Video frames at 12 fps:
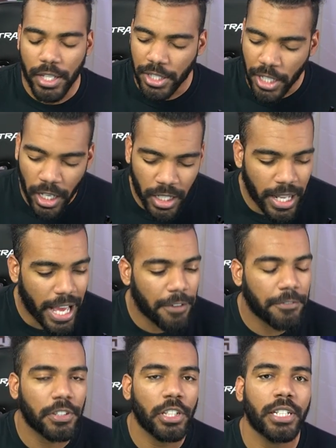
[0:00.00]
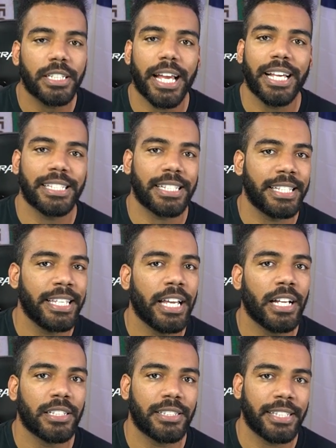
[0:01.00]
None have looked as
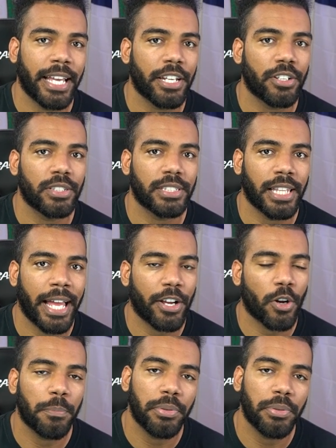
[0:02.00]
Deion Sanders like or